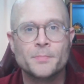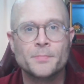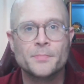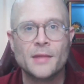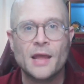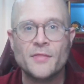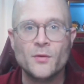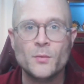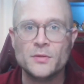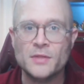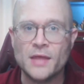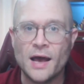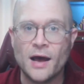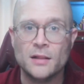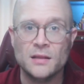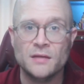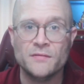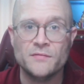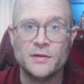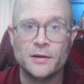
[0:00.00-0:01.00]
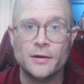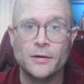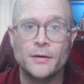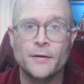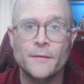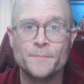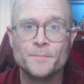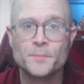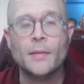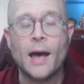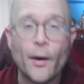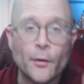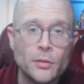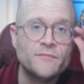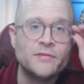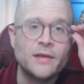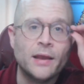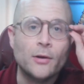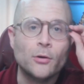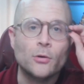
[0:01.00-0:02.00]
I think with that, I'll leave it here. I would
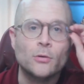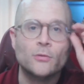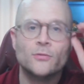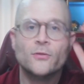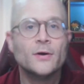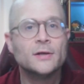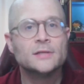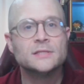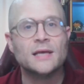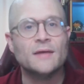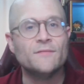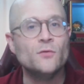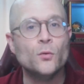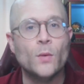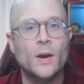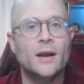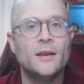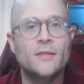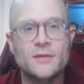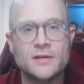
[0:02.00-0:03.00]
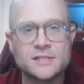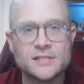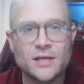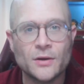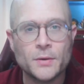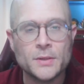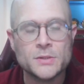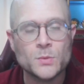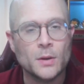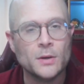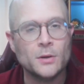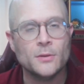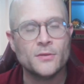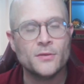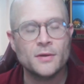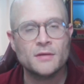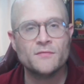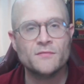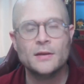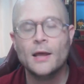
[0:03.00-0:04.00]
love to hear your thoughts. Have you read this series? What do you
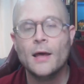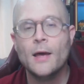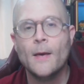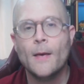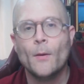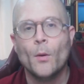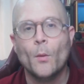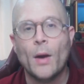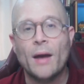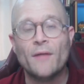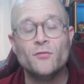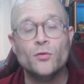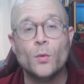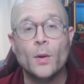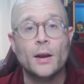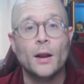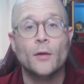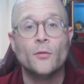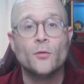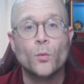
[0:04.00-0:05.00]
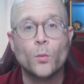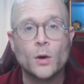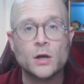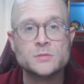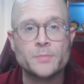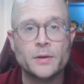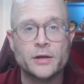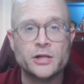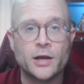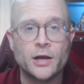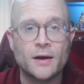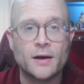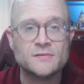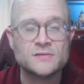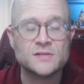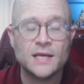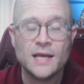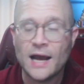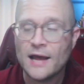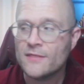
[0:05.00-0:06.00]
think of it? Have you read other works by
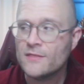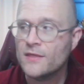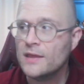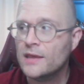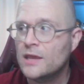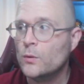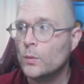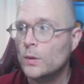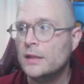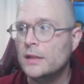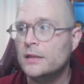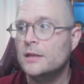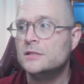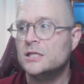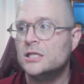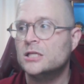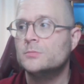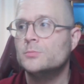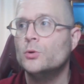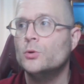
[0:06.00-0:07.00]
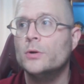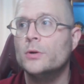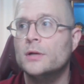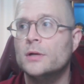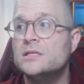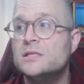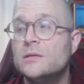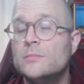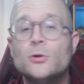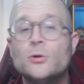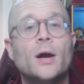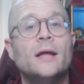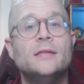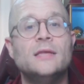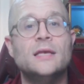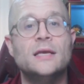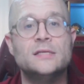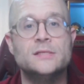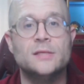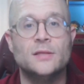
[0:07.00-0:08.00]
Tchaikovsky? I think he really does explore similar
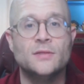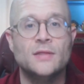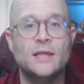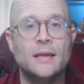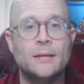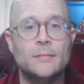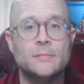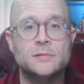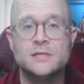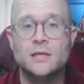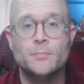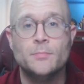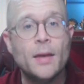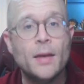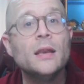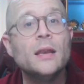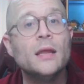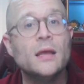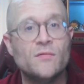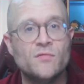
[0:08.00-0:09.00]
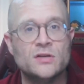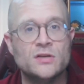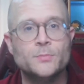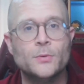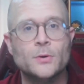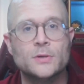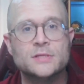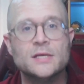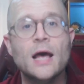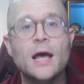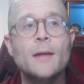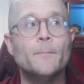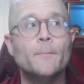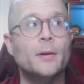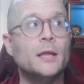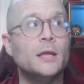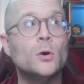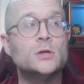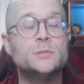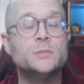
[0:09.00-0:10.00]
ideas and themes in many of his books, but he
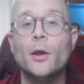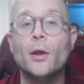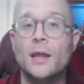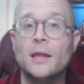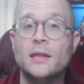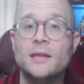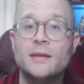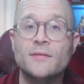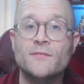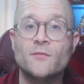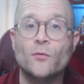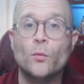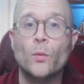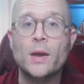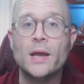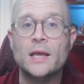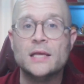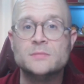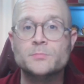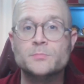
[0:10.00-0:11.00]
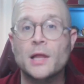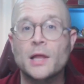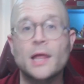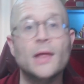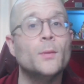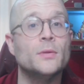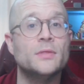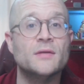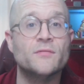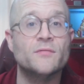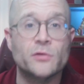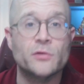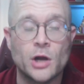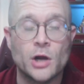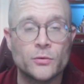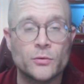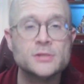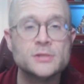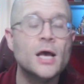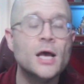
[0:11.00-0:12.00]
goes about it in different ways, playing with different
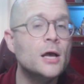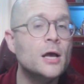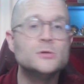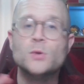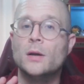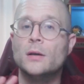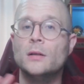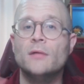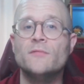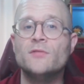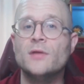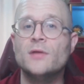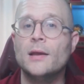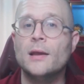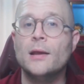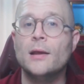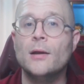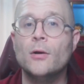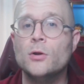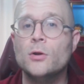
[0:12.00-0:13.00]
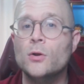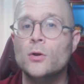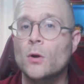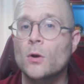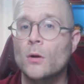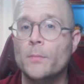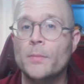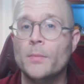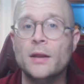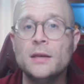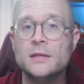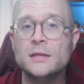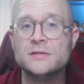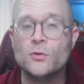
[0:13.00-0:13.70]
genres. So I'd love to hear your opinions of those.